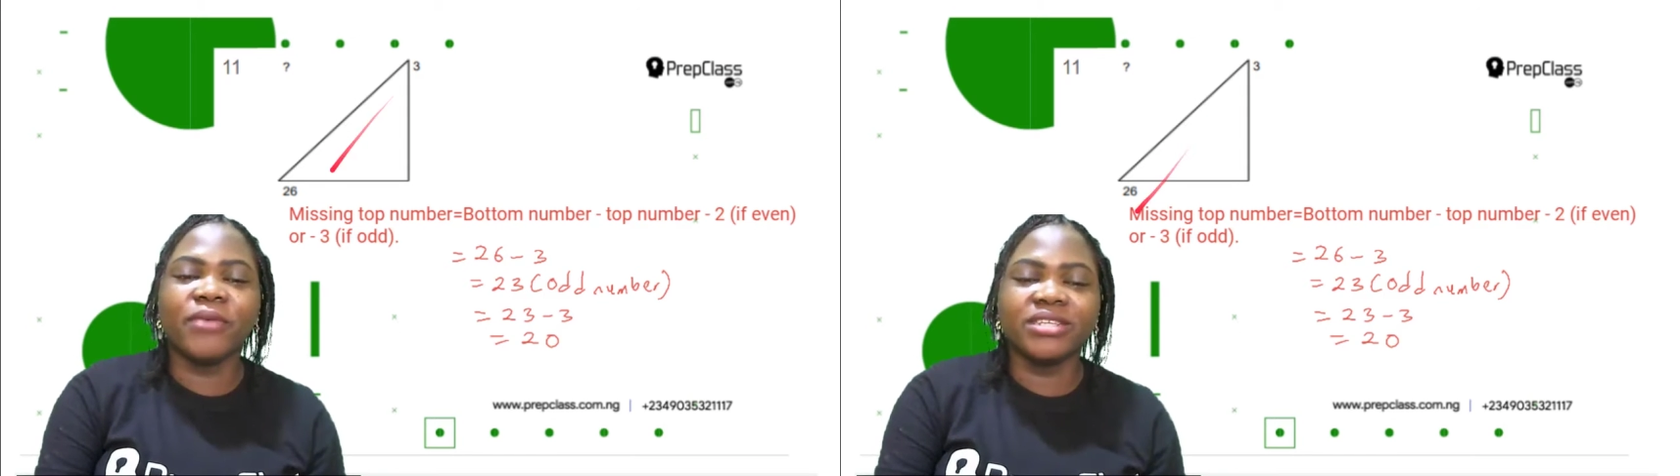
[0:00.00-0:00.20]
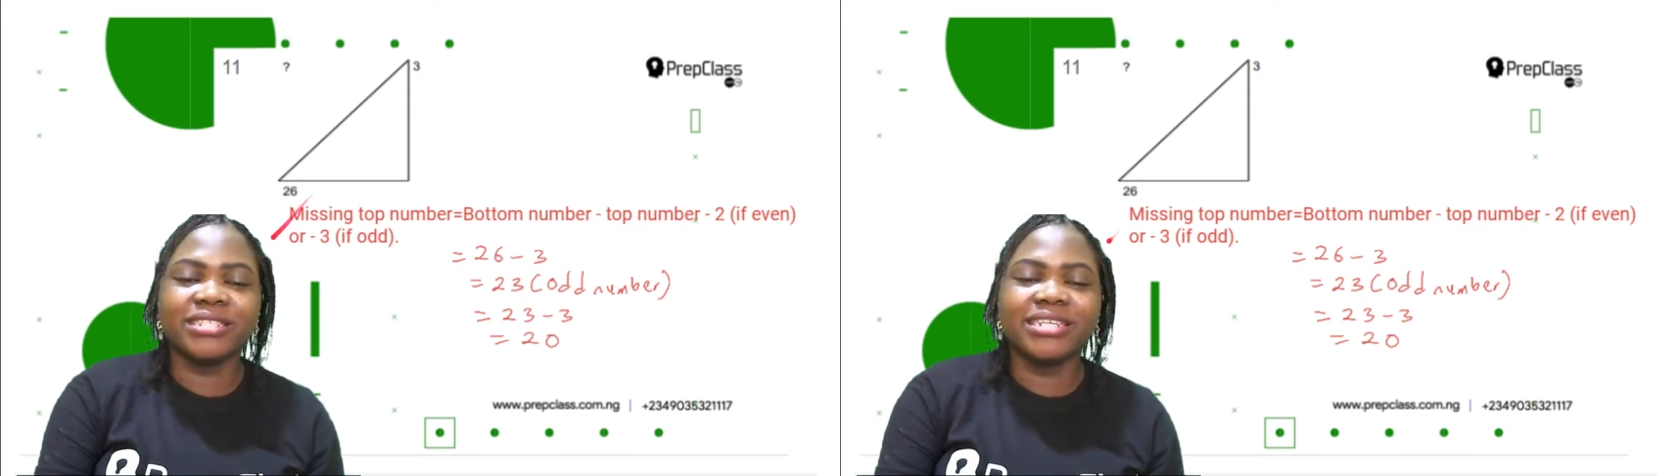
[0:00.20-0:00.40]

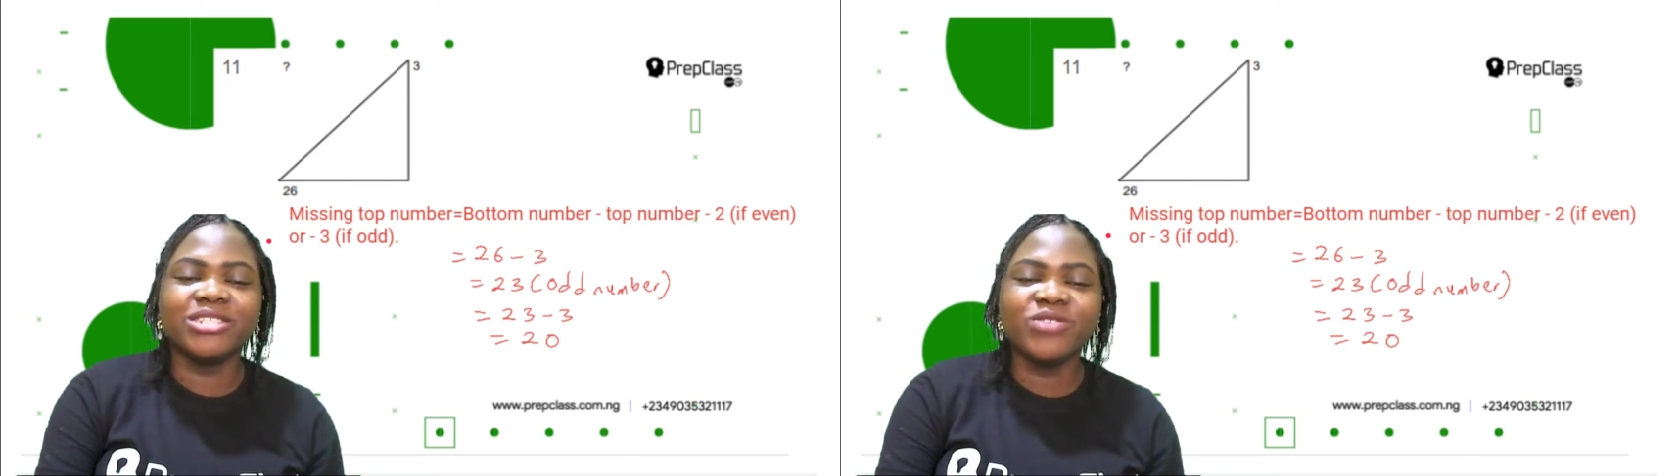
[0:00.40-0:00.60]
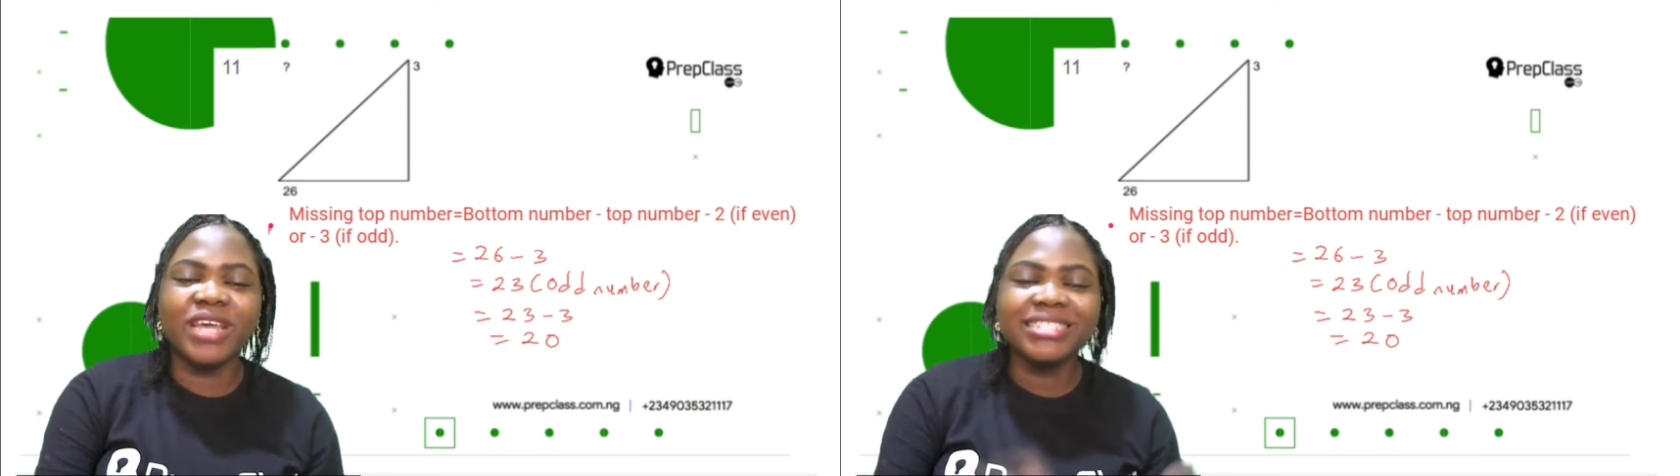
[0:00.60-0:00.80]
plus 3
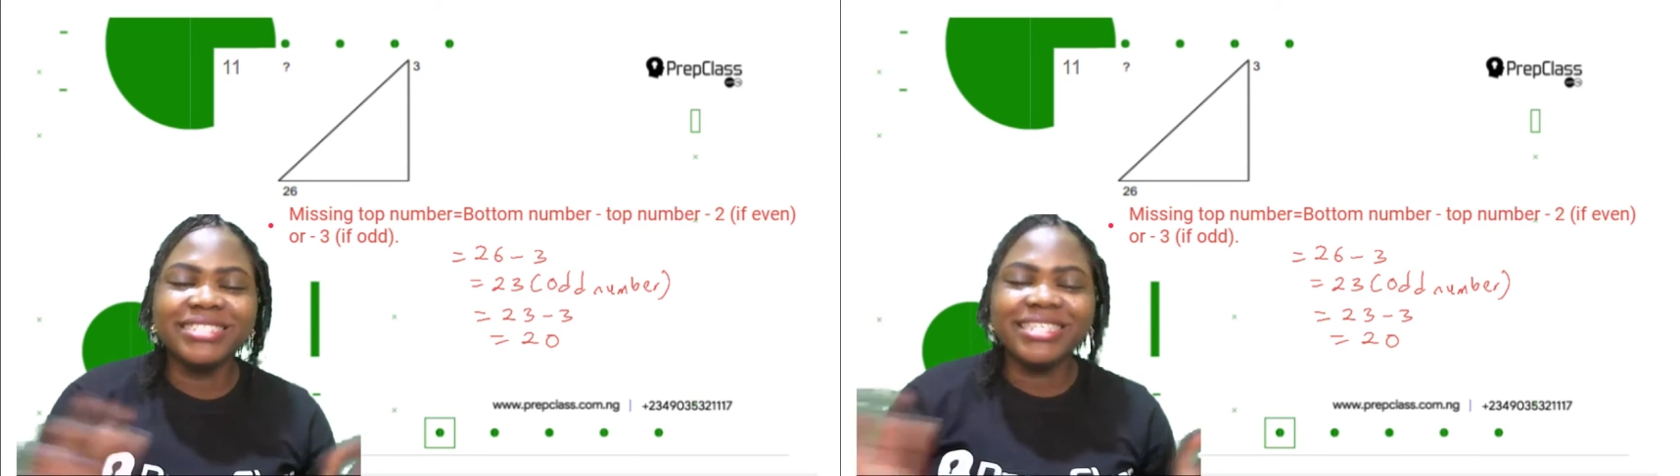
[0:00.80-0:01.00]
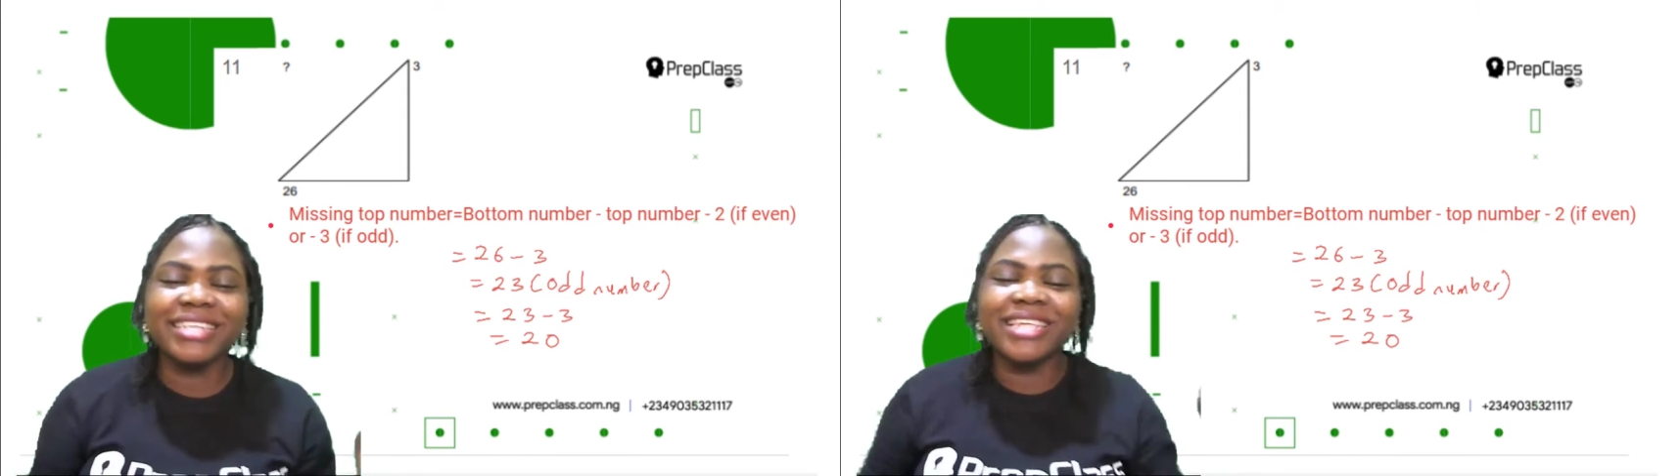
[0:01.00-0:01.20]
is
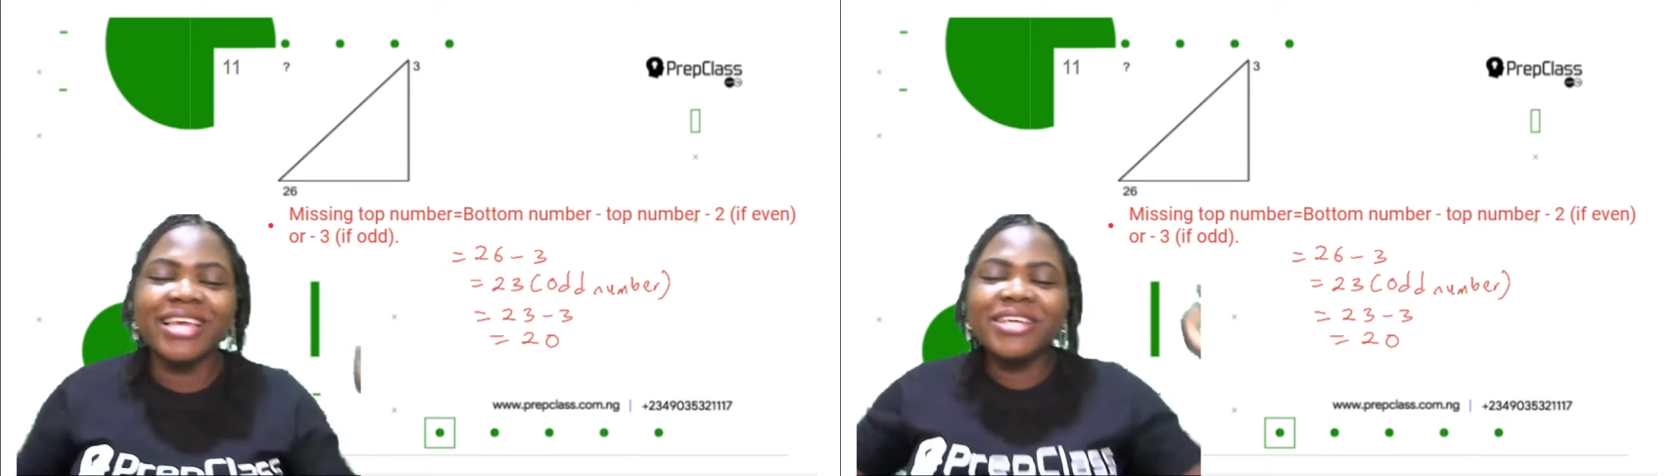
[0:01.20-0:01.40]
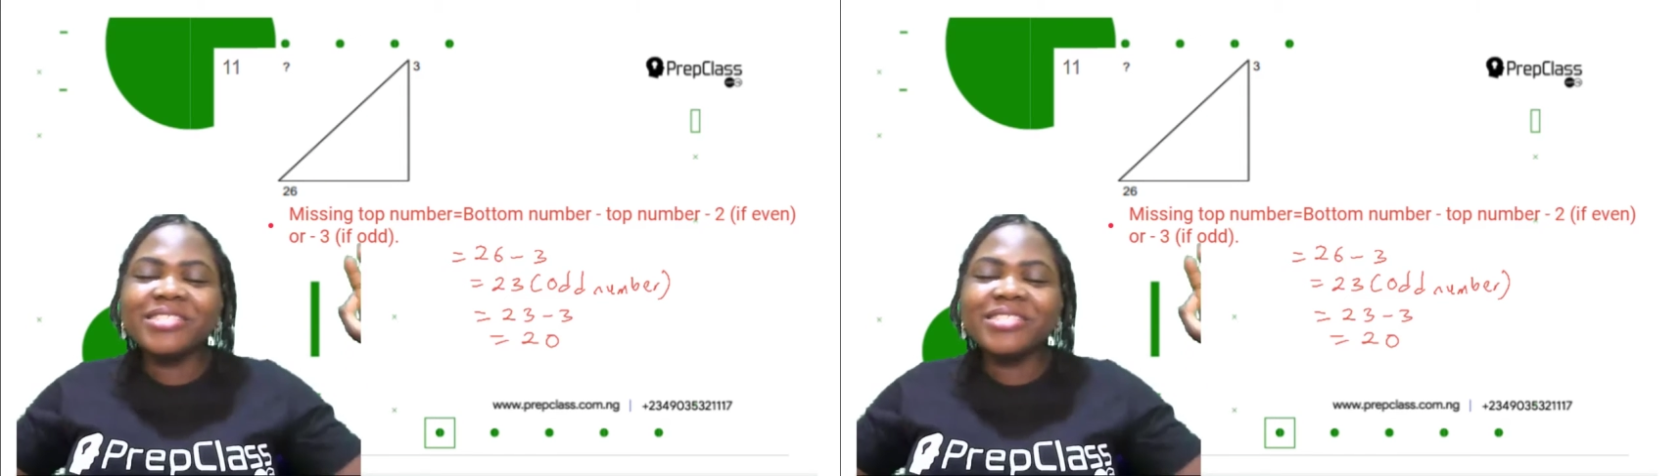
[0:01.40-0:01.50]
26.